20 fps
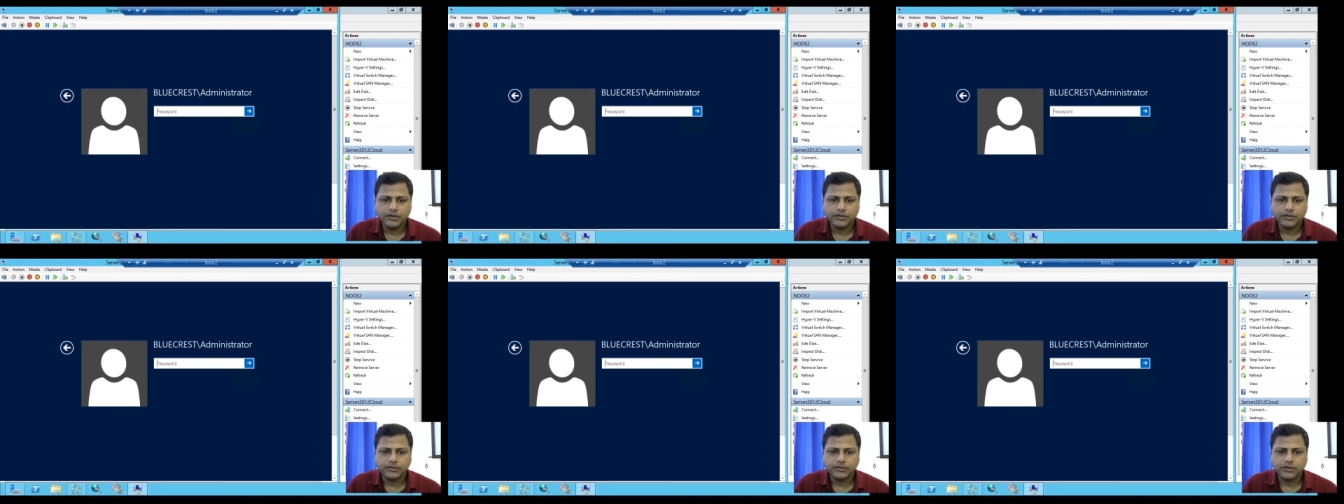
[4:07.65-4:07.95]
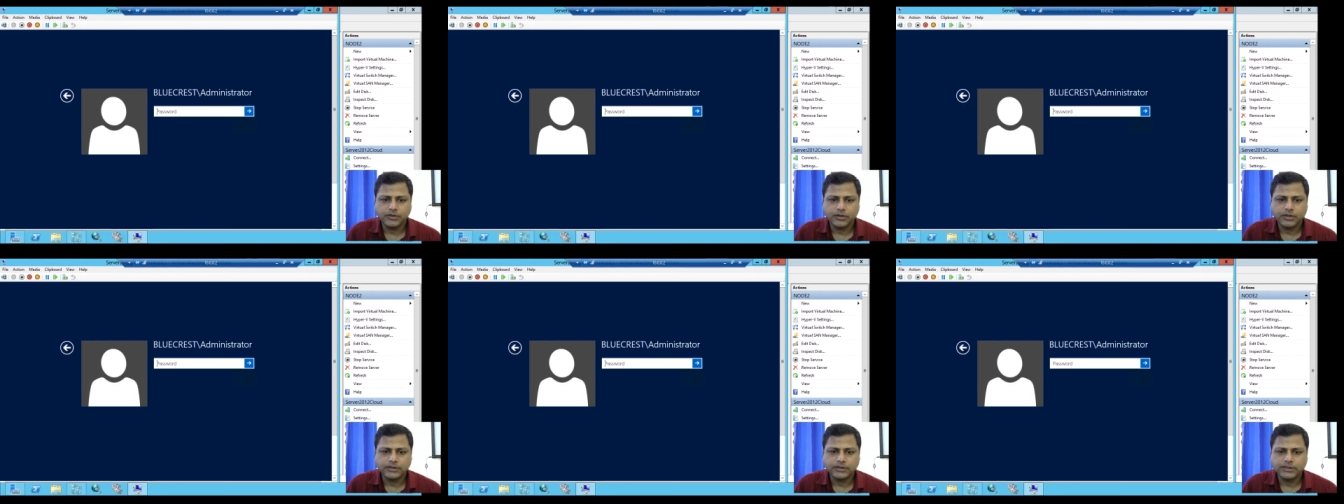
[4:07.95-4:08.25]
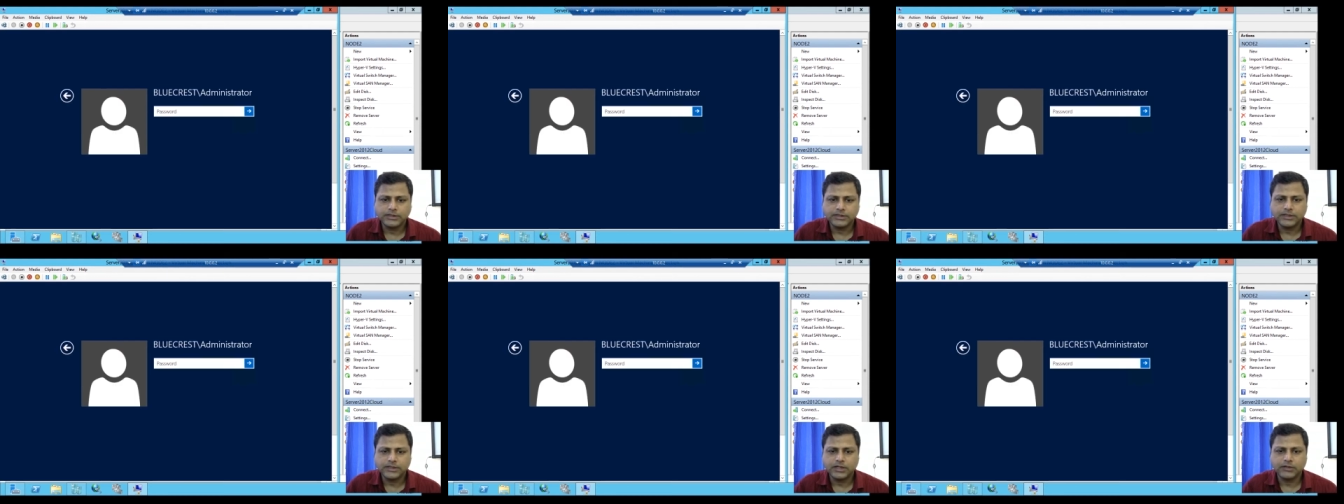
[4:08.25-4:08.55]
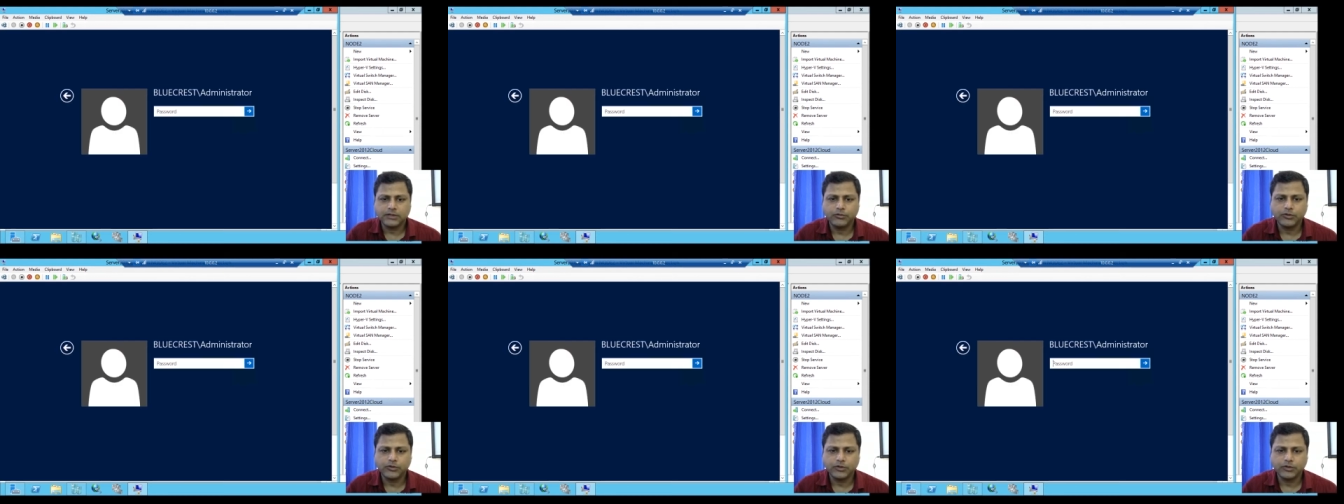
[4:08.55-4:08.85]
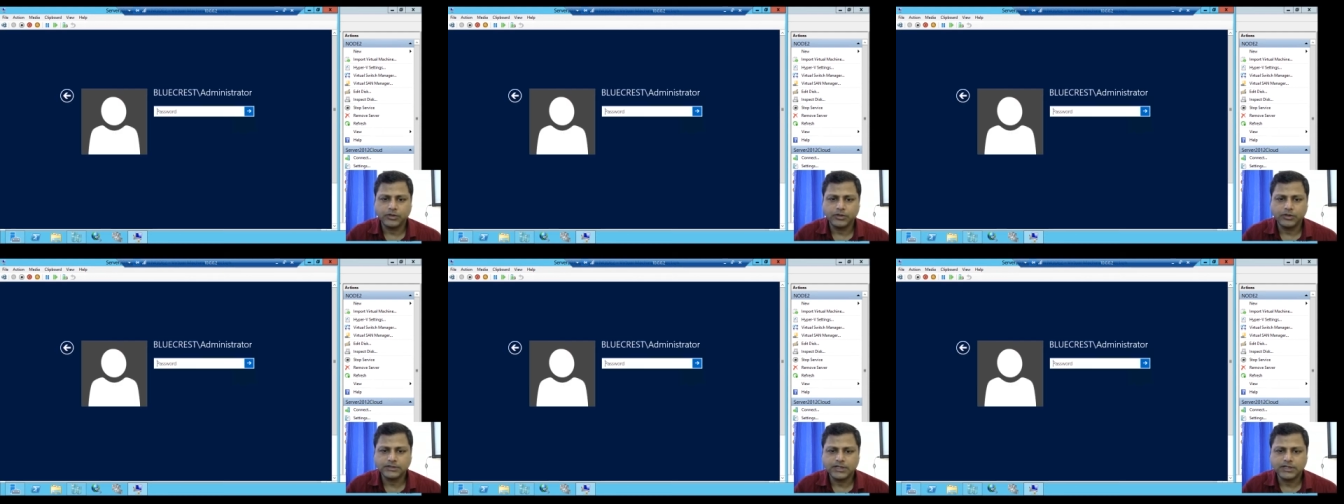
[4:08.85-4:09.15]
So you can see that
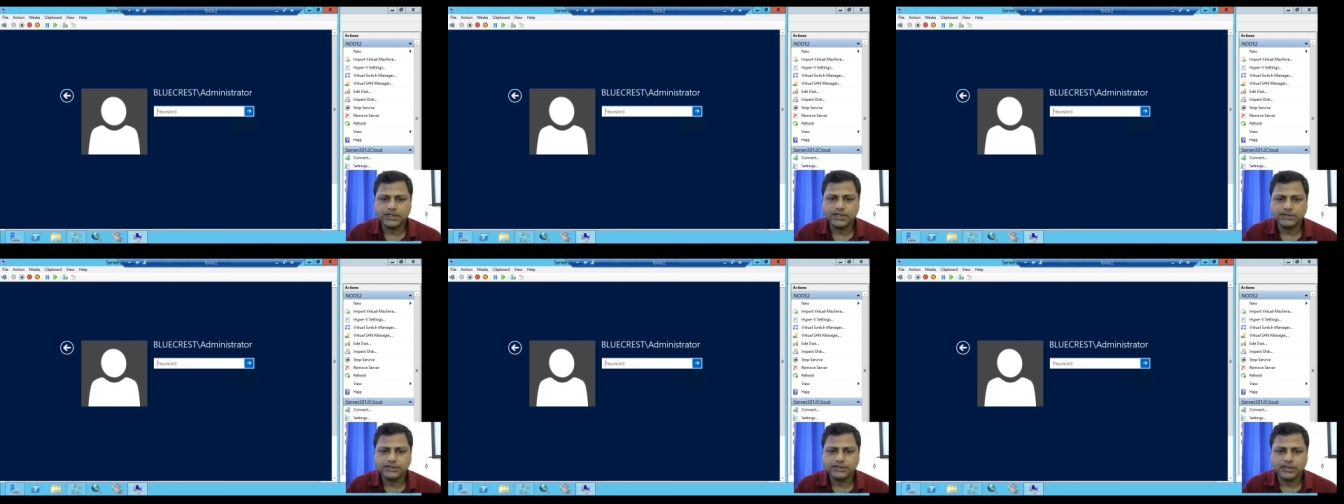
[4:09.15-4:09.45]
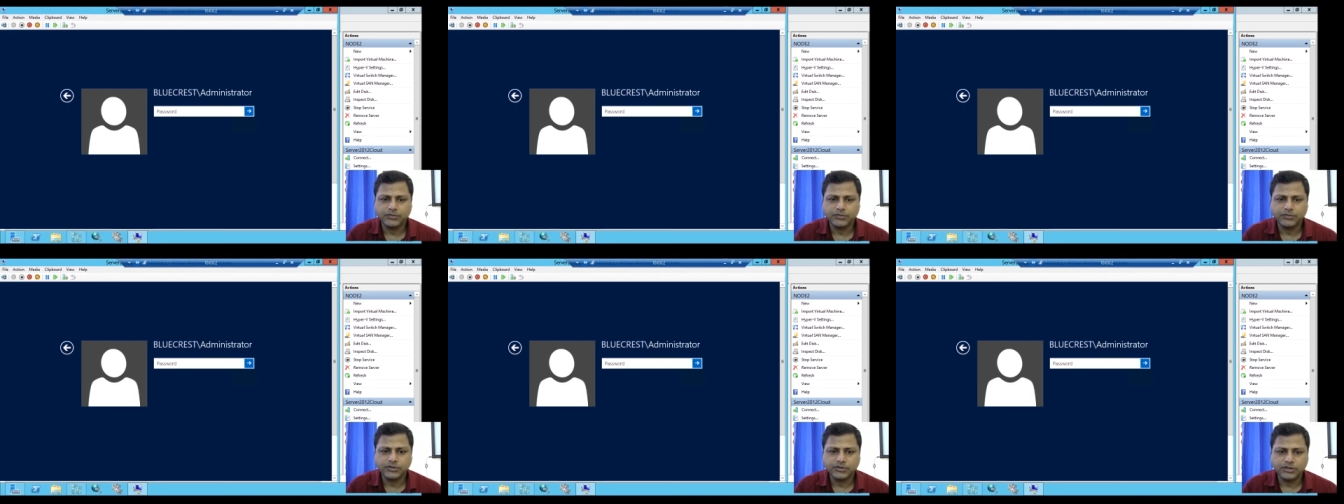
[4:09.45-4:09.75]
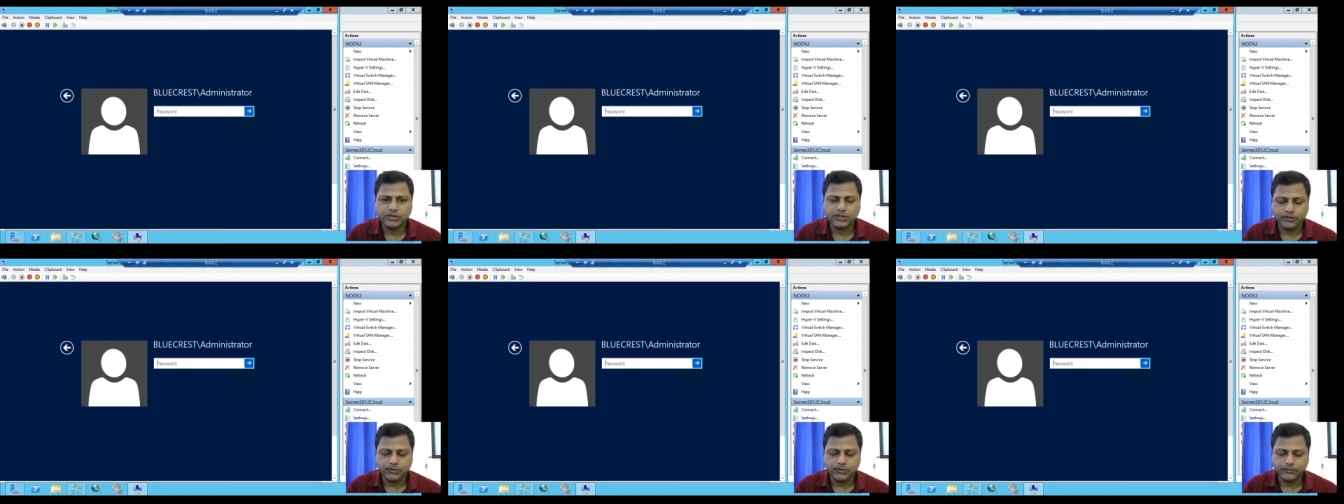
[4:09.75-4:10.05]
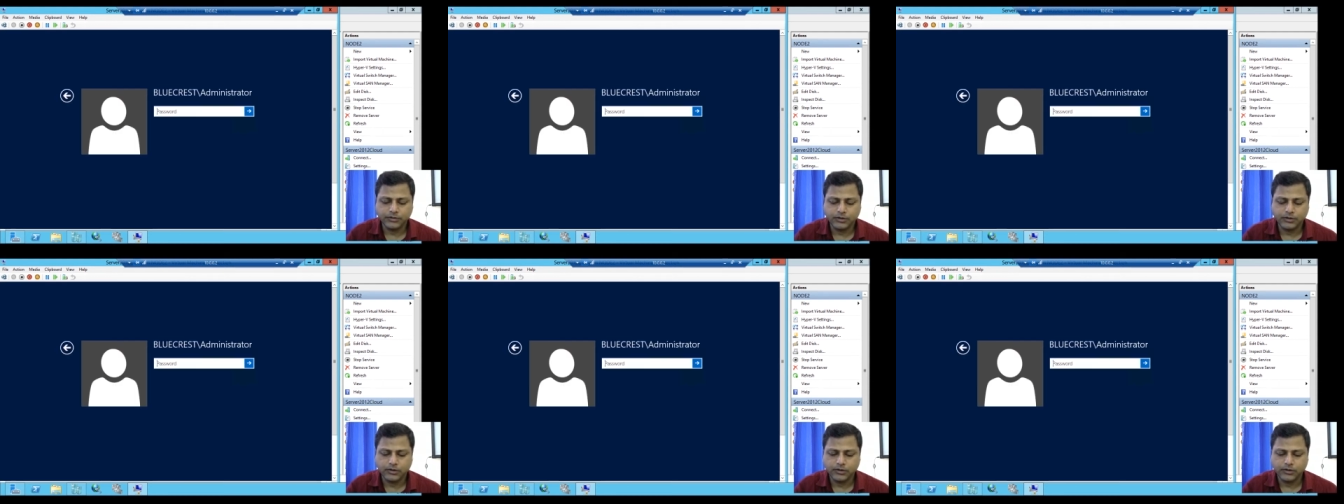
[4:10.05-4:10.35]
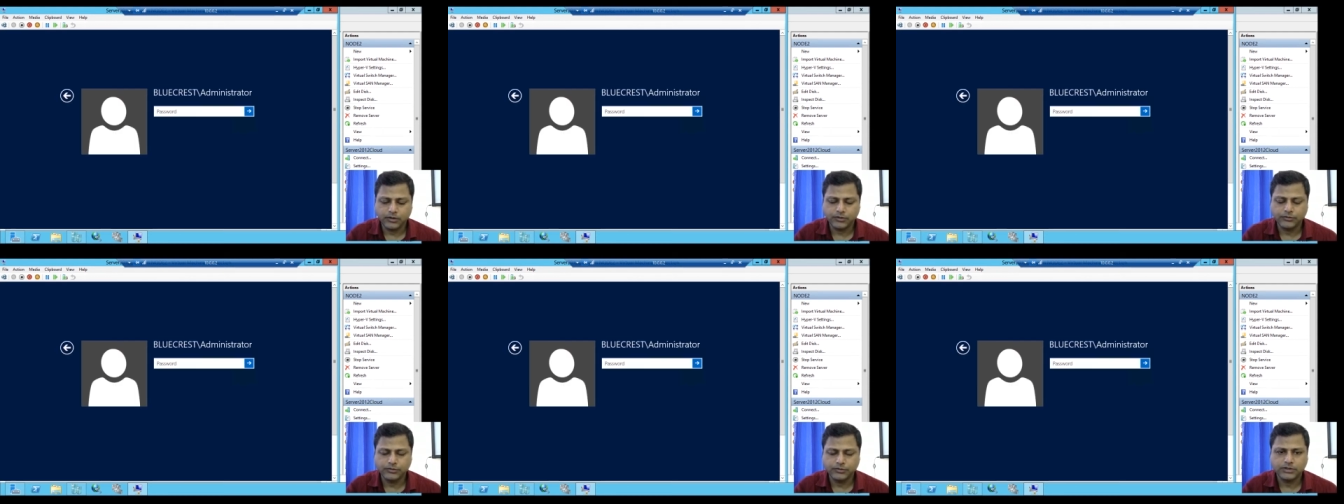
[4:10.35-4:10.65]
Bluecrest/administrator will log
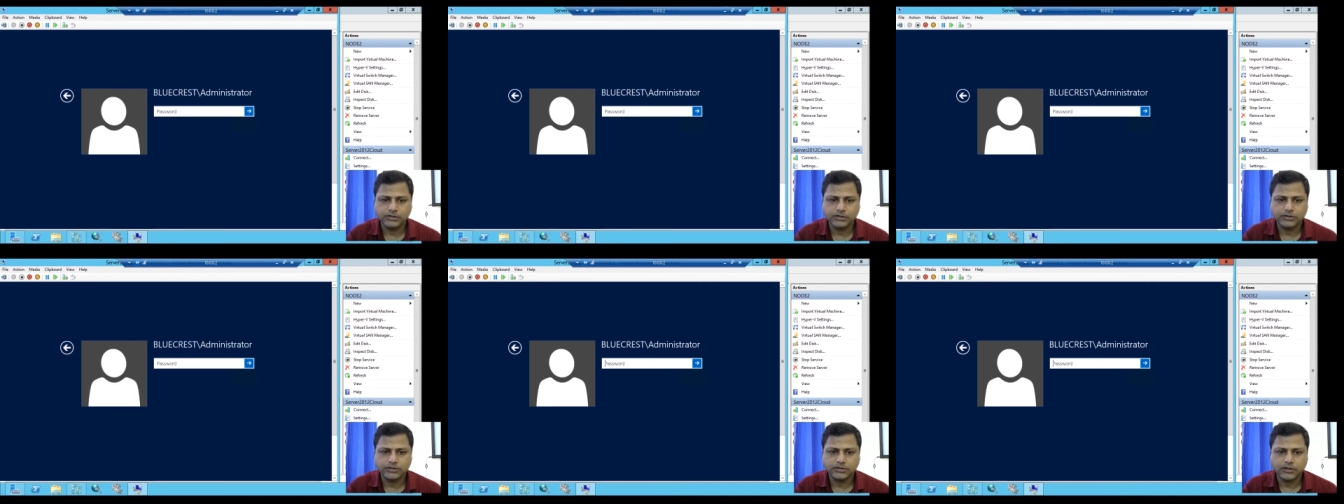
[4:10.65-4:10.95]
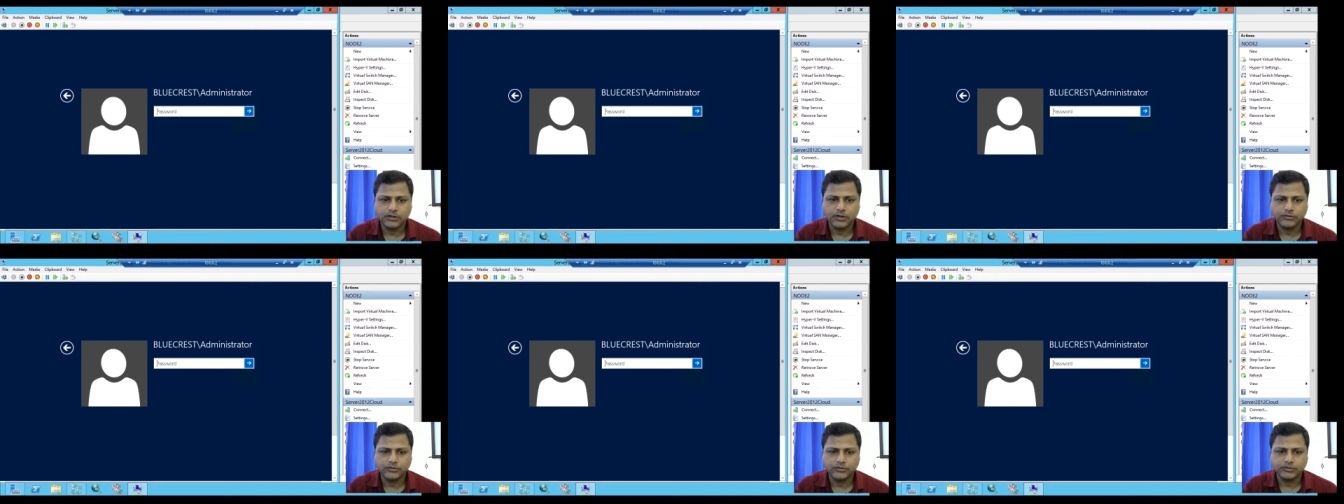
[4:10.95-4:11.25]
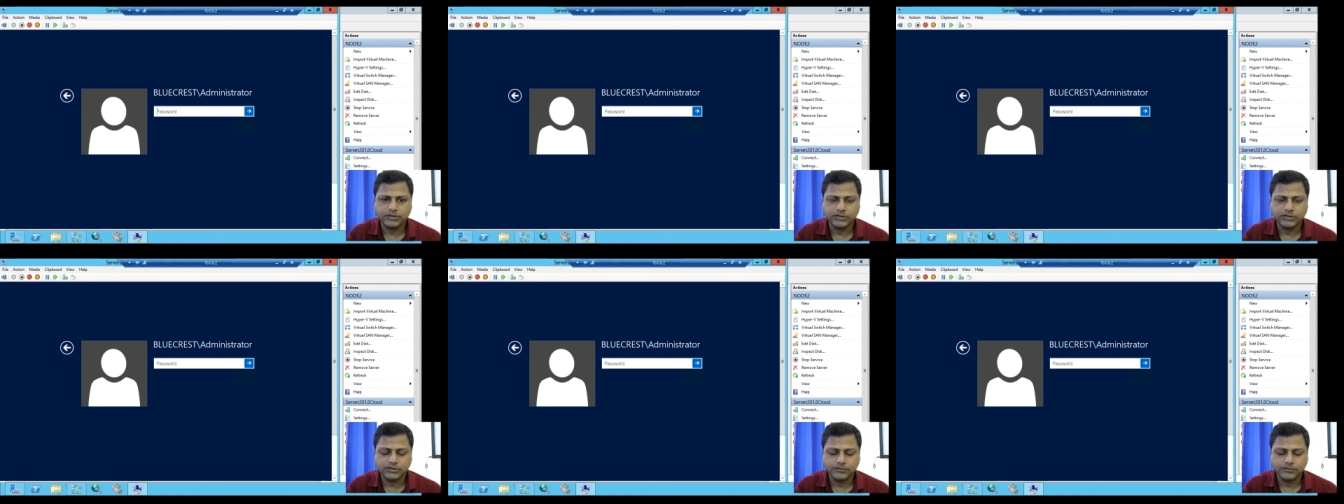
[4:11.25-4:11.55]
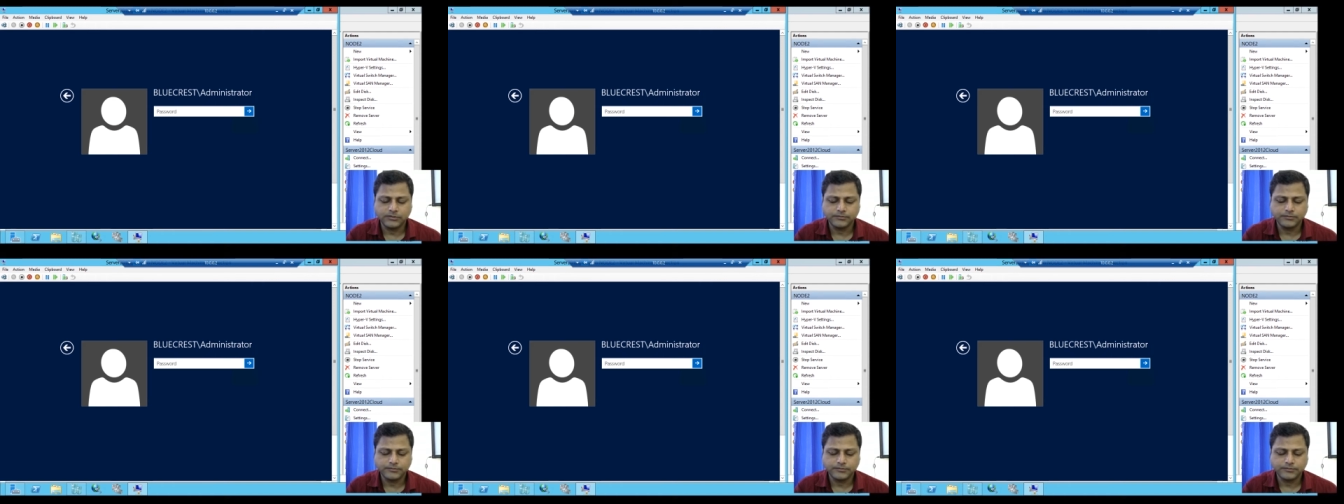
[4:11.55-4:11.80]
into the cloud system.